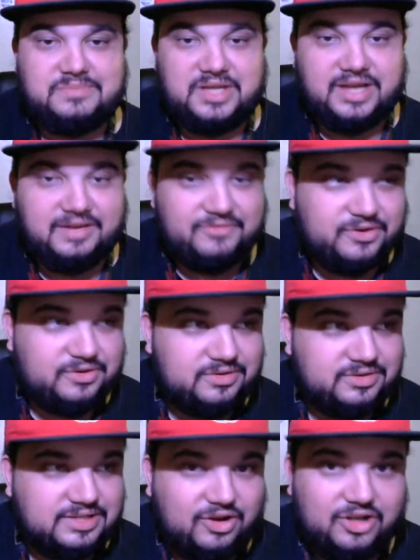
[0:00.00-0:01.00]
ever,
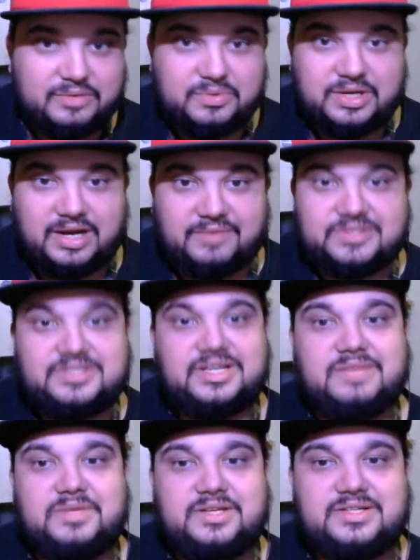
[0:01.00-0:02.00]
all they would ever
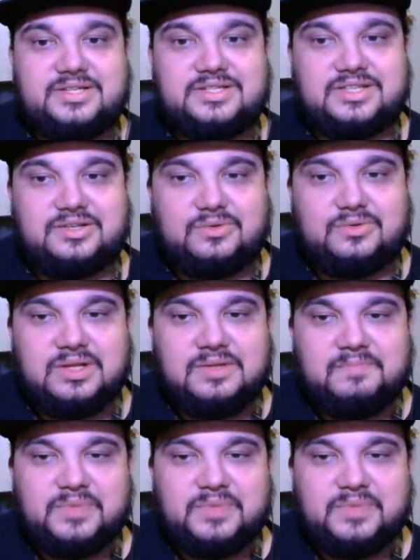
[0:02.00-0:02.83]
send me is these little